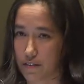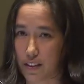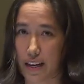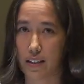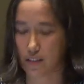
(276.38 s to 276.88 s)

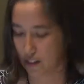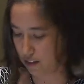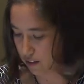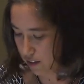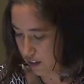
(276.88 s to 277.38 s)
of light
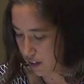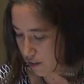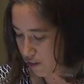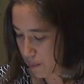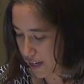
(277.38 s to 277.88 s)

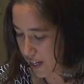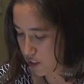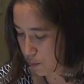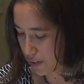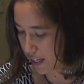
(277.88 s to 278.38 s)
from an
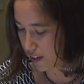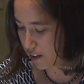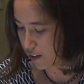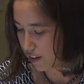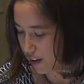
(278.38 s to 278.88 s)
exoplanet,
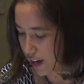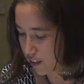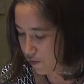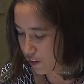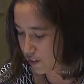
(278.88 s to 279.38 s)

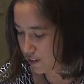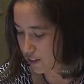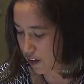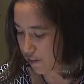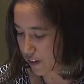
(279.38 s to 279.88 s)
and the first
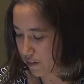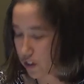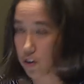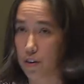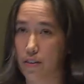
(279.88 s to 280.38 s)
discovery of
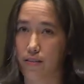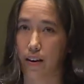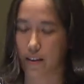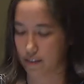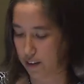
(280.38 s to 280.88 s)
an
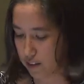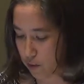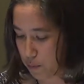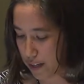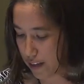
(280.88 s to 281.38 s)
Earth-sized
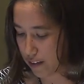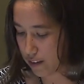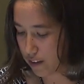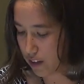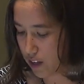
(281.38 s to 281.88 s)

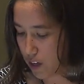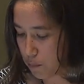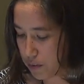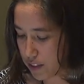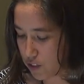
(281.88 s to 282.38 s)
exoplanet.
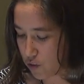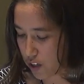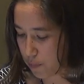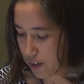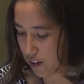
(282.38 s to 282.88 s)
Please
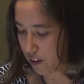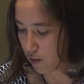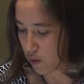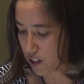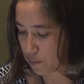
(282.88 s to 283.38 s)
join me
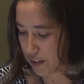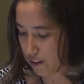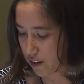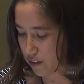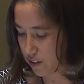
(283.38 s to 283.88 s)
in
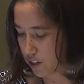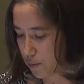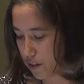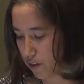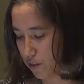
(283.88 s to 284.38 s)
welcoming Dr.
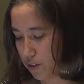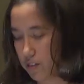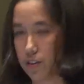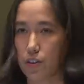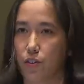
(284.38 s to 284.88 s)
Charbonneau
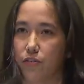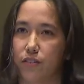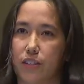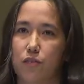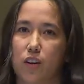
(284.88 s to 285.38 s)
to the
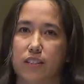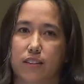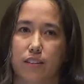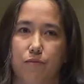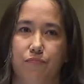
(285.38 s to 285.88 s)
University of
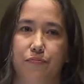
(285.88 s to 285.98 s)
Washington.